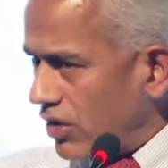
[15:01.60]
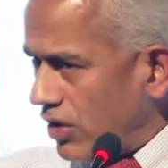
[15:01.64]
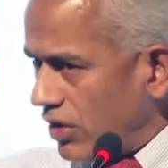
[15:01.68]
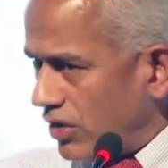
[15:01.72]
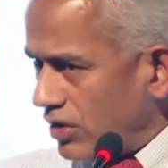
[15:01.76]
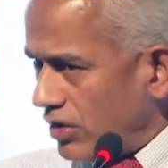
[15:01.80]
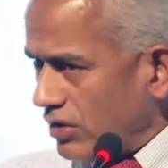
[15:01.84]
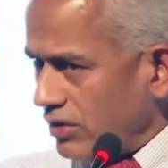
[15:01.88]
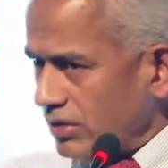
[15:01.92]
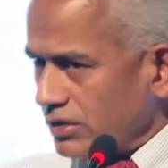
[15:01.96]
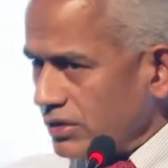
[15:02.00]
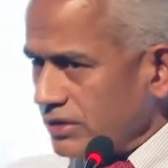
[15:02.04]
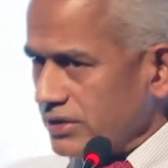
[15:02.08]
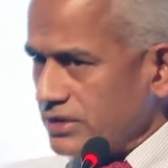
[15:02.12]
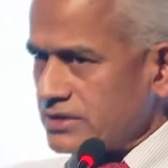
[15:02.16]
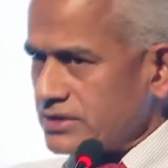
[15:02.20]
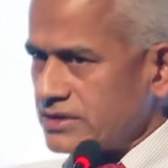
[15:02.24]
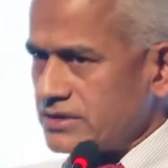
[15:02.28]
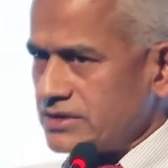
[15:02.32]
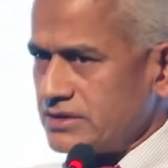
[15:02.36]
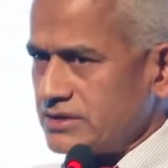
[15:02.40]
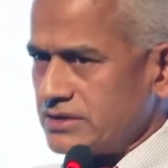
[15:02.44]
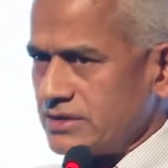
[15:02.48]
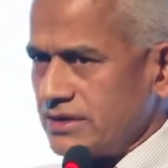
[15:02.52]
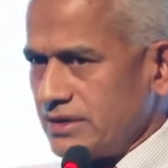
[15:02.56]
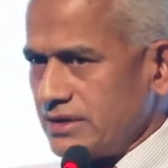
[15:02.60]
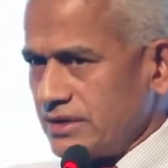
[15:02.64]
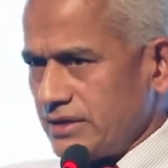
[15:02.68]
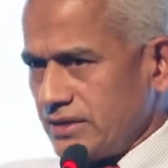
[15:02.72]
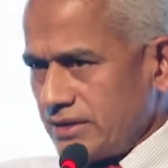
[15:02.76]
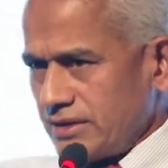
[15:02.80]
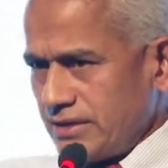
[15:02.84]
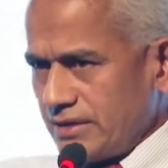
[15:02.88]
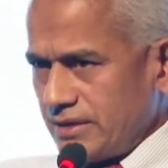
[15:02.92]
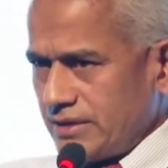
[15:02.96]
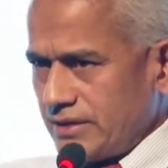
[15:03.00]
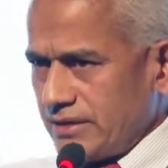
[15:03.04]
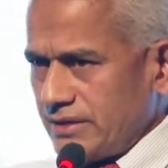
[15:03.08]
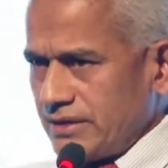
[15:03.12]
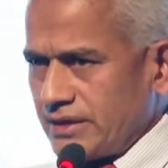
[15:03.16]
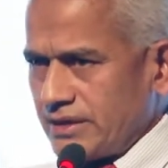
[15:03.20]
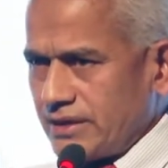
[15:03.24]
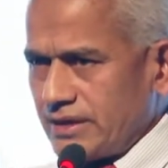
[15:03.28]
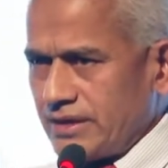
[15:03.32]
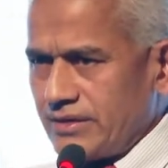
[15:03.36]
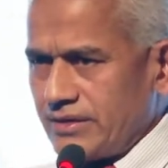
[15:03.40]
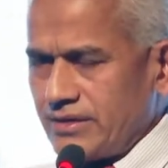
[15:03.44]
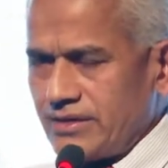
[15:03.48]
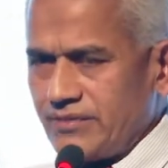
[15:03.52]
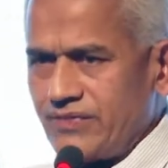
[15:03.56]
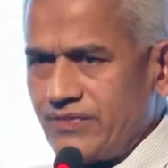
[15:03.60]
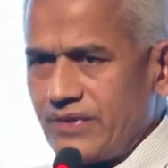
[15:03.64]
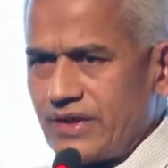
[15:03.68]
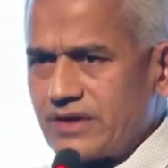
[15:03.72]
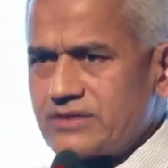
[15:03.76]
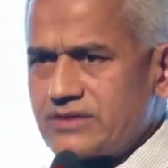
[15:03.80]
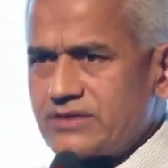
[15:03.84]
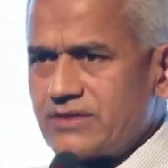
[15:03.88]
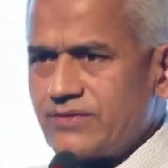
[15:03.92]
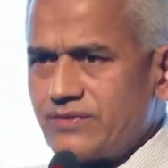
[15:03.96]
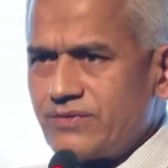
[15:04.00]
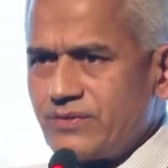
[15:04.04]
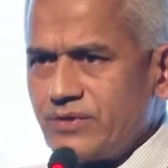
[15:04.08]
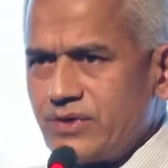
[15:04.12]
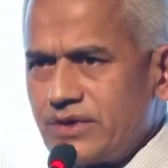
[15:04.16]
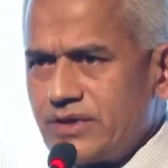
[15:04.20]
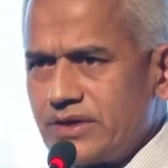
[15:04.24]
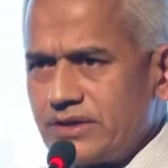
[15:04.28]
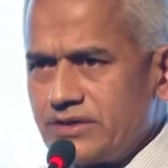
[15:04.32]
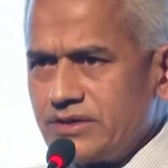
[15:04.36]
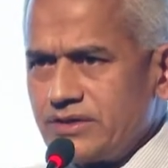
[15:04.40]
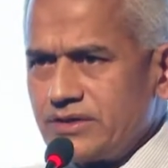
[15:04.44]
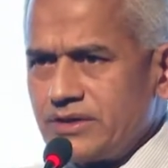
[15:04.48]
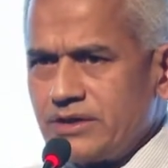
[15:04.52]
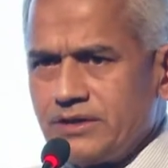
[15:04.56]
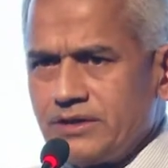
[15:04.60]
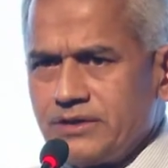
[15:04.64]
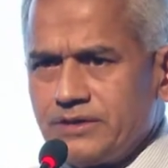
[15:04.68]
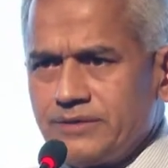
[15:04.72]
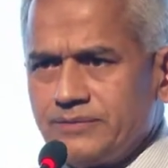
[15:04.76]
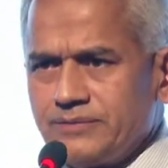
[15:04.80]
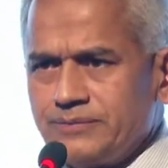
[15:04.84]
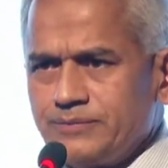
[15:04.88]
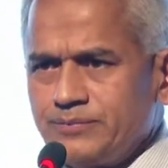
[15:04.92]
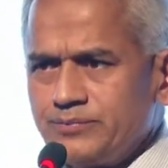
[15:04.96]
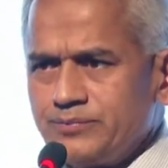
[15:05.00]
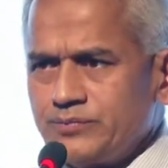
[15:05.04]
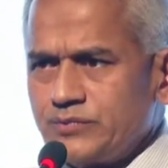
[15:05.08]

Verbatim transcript: all these effects of noradrenaline